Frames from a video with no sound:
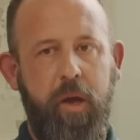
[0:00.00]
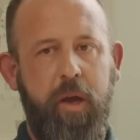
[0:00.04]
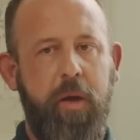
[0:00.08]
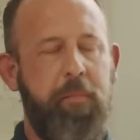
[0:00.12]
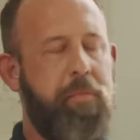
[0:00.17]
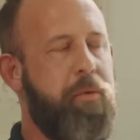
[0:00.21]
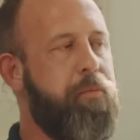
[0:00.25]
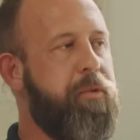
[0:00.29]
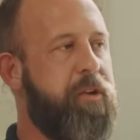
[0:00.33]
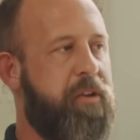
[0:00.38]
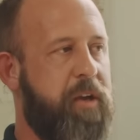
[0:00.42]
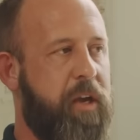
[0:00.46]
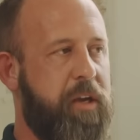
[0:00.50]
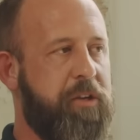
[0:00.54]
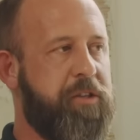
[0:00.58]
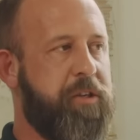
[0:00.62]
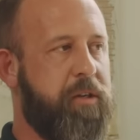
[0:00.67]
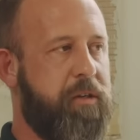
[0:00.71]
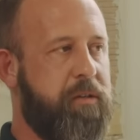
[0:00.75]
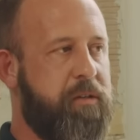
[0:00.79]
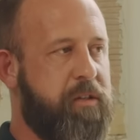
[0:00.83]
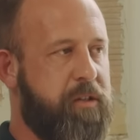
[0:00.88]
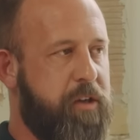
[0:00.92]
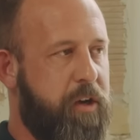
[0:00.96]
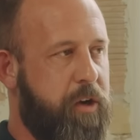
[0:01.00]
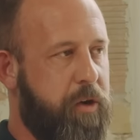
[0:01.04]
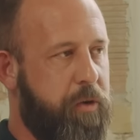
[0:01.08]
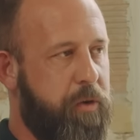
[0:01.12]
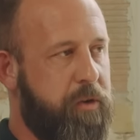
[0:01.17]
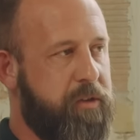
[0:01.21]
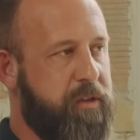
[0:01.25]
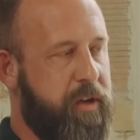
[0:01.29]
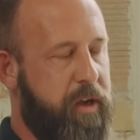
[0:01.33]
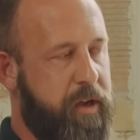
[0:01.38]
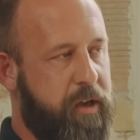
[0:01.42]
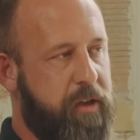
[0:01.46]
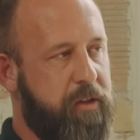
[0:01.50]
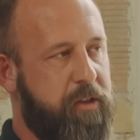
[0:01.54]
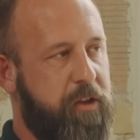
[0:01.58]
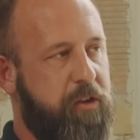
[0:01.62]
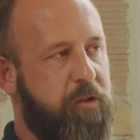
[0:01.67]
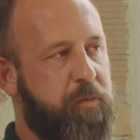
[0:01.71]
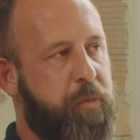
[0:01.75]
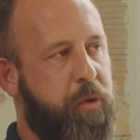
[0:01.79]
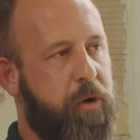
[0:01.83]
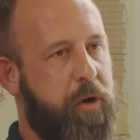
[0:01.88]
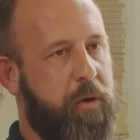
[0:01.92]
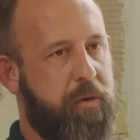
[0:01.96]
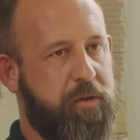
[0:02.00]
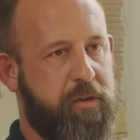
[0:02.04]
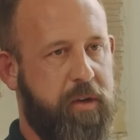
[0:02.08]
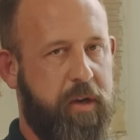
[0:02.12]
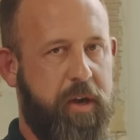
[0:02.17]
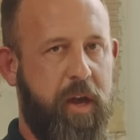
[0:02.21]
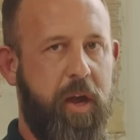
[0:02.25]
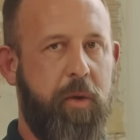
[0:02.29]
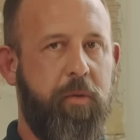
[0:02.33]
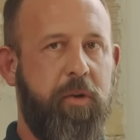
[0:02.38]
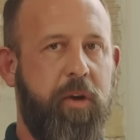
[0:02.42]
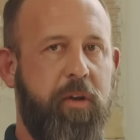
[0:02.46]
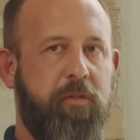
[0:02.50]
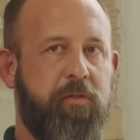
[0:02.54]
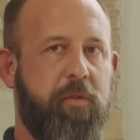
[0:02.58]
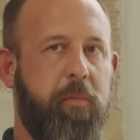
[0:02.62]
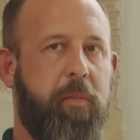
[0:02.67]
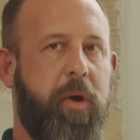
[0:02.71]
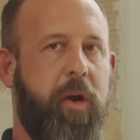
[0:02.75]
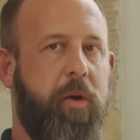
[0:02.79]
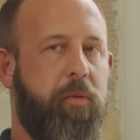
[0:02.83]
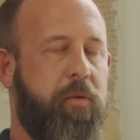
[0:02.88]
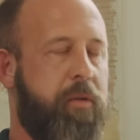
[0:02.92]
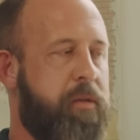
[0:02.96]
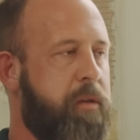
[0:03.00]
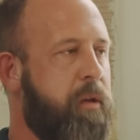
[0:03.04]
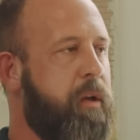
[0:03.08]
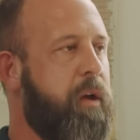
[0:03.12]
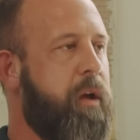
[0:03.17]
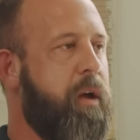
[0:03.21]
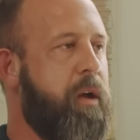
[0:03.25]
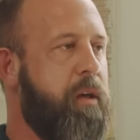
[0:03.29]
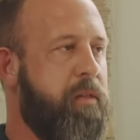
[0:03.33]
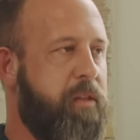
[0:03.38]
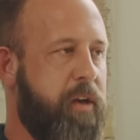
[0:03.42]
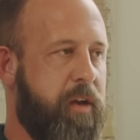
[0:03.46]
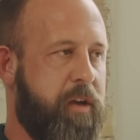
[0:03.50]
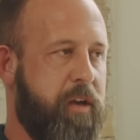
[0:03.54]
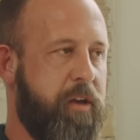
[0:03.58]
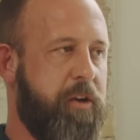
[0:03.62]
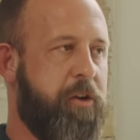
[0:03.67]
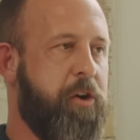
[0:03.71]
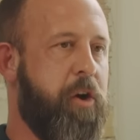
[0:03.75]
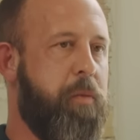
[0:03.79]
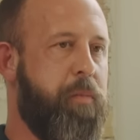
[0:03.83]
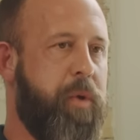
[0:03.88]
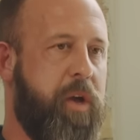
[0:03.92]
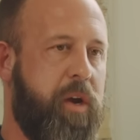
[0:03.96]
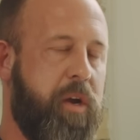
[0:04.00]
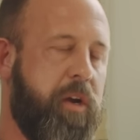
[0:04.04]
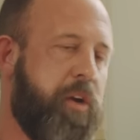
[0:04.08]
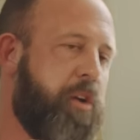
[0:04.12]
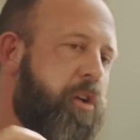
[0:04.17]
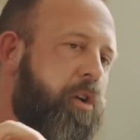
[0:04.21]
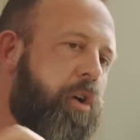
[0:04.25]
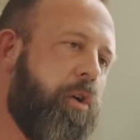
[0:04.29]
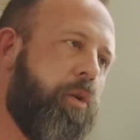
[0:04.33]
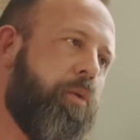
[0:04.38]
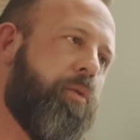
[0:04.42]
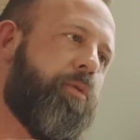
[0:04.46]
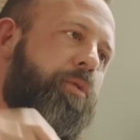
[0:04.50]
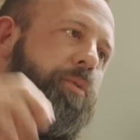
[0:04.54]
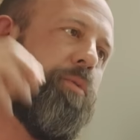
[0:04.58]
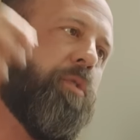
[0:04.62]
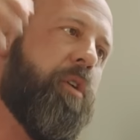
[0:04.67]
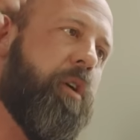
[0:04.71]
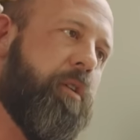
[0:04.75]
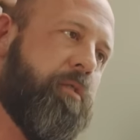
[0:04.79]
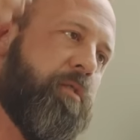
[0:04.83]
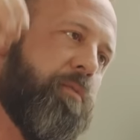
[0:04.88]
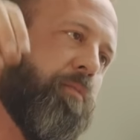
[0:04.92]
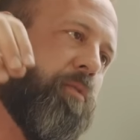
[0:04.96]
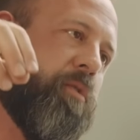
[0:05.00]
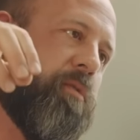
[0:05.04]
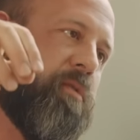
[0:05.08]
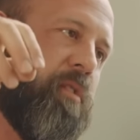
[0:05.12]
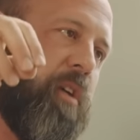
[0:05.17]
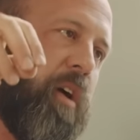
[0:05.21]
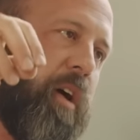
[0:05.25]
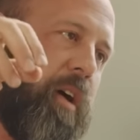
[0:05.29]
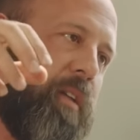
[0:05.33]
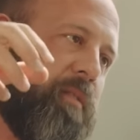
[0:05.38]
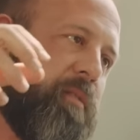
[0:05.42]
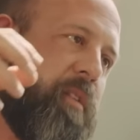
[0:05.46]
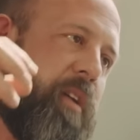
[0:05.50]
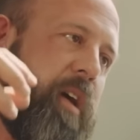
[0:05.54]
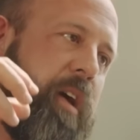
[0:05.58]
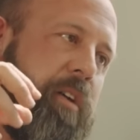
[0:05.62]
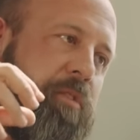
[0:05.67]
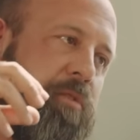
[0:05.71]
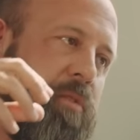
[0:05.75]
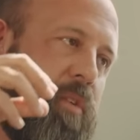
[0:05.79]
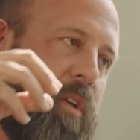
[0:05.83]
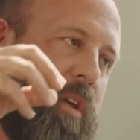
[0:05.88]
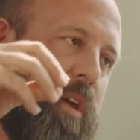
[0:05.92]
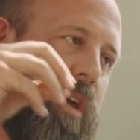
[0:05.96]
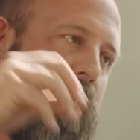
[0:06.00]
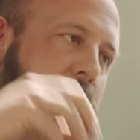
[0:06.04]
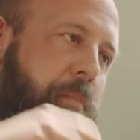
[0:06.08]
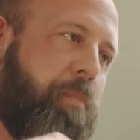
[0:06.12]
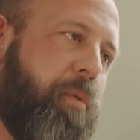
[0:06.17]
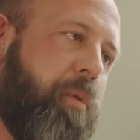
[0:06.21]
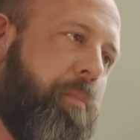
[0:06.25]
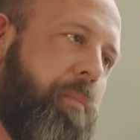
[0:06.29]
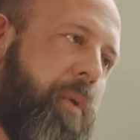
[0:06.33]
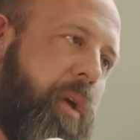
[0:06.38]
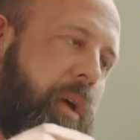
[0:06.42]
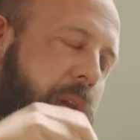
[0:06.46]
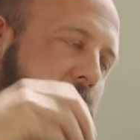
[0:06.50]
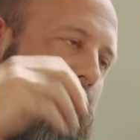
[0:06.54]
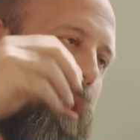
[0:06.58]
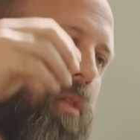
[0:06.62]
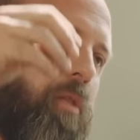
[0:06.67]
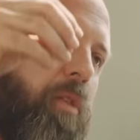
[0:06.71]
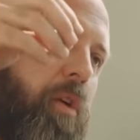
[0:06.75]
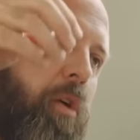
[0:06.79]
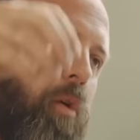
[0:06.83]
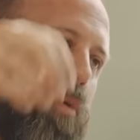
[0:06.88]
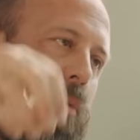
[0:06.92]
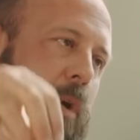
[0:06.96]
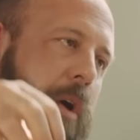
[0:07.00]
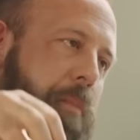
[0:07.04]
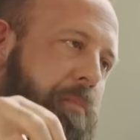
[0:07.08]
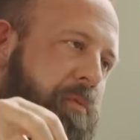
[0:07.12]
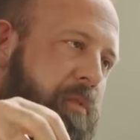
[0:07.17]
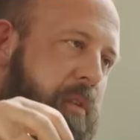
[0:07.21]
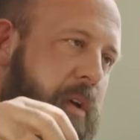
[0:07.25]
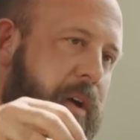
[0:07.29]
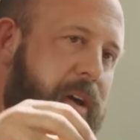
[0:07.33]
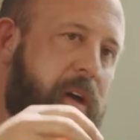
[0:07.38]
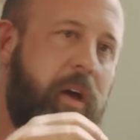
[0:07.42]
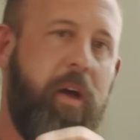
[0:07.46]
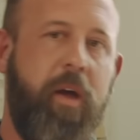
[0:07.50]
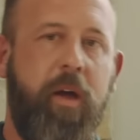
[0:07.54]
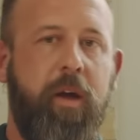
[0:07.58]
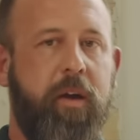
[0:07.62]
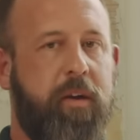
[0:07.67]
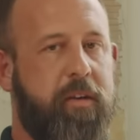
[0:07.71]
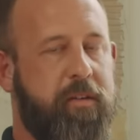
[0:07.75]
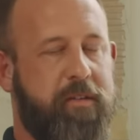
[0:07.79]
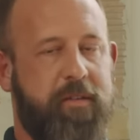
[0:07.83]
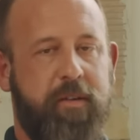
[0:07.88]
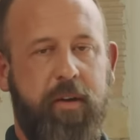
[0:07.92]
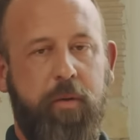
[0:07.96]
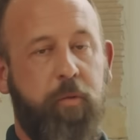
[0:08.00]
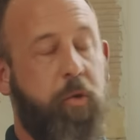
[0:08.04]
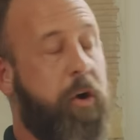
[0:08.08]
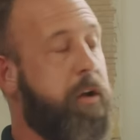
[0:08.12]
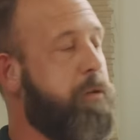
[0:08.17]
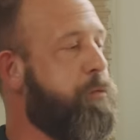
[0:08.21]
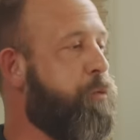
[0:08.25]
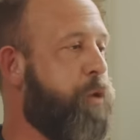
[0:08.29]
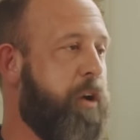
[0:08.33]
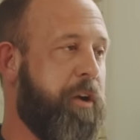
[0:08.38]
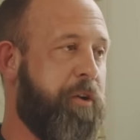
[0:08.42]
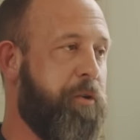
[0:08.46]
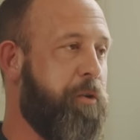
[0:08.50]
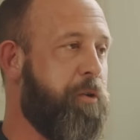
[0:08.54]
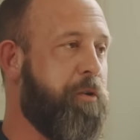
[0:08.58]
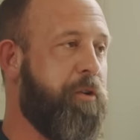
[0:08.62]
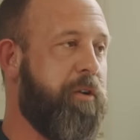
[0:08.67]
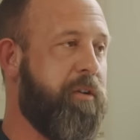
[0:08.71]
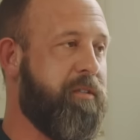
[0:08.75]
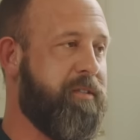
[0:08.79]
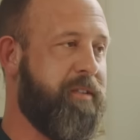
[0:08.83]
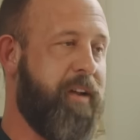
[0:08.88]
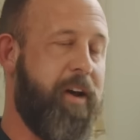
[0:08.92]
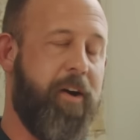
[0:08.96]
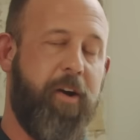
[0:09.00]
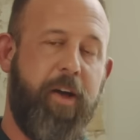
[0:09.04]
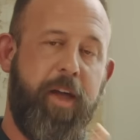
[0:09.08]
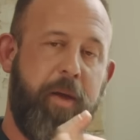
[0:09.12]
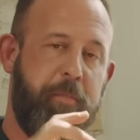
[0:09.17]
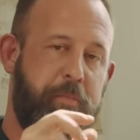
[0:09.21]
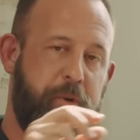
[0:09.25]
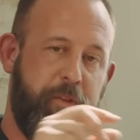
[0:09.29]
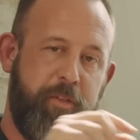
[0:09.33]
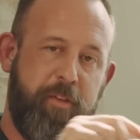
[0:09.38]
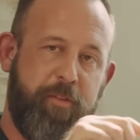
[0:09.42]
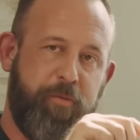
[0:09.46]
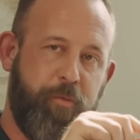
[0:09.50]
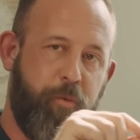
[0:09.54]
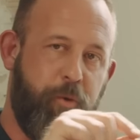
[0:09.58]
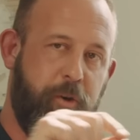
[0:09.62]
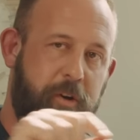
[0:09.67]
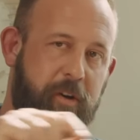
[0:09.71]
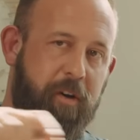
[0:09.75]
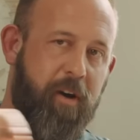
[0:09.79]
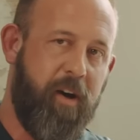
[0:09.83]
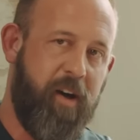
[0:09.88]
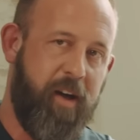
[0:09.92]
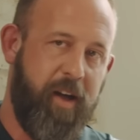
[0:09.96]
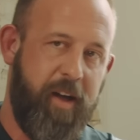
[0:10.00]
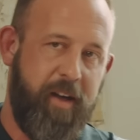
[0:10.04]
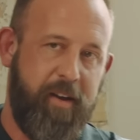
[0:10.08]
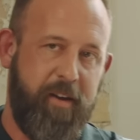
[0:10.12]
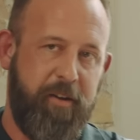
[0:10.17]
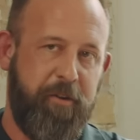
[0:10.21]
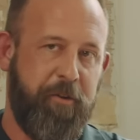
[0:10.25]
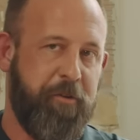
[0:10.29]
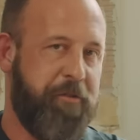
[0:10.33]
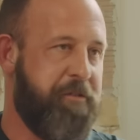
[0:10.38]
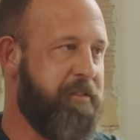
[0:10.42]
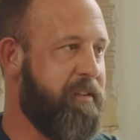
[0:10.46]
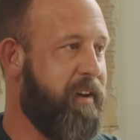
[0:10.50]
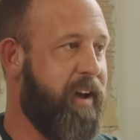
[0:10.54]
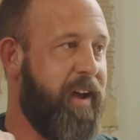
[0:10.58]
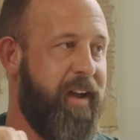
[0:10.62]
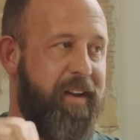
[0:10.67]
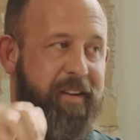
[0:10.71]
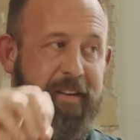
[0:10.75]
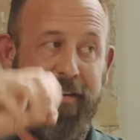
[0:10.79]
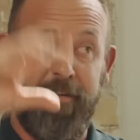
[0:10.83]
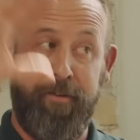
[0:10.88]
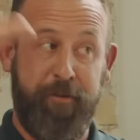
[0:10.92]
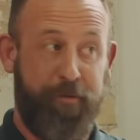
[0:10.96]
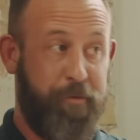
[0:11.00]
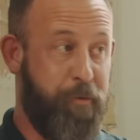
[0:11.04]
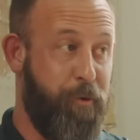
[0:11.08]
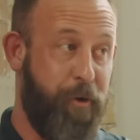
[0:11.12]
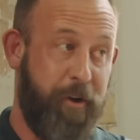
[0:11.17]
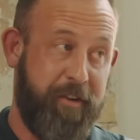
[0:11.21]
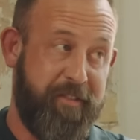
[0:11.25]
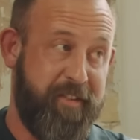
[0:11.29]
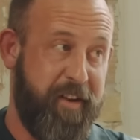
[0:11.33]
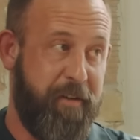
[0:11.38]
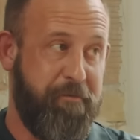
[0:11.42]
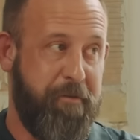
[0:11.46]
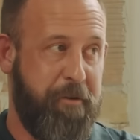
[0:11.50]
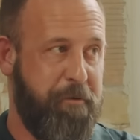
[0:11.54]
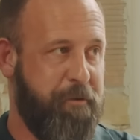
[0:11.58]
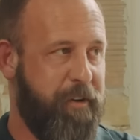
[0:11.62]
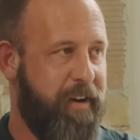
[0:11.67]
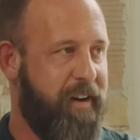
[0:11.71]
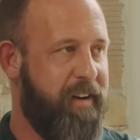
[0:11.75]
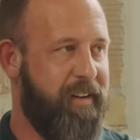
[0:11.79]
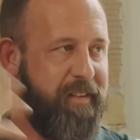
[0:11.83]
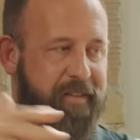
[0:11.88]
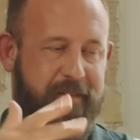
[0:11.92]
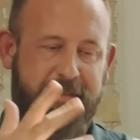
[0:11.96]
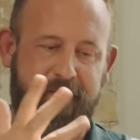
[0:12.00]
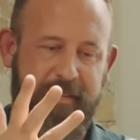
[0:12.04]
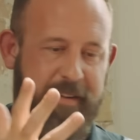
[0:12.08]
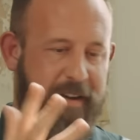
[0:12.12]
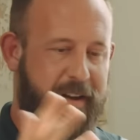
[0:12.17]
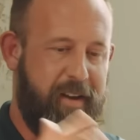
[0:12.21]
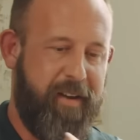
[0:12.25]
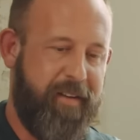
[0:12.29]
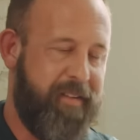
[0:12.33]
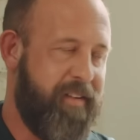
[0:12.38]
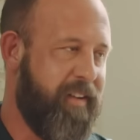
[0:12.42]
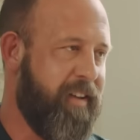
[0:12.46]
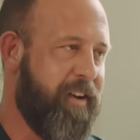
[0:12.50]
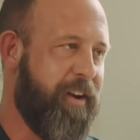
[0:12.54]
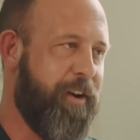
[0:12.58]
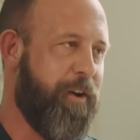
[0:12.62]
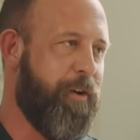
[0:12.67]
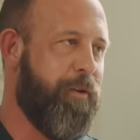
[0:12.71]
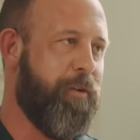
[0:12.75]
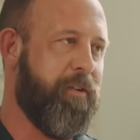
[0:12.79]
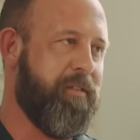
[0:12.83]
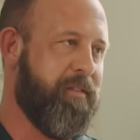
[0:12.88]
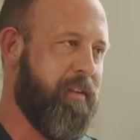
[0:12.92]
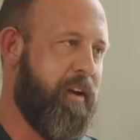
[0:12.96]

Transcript: implementation? So it was like, at this point, it was like, hey, we need somebody that can come in and go to customer sites and actually implement in their website, because it wasn't what Google is now. Hey, put this one line in your site and it just works everywhere. It's not, it was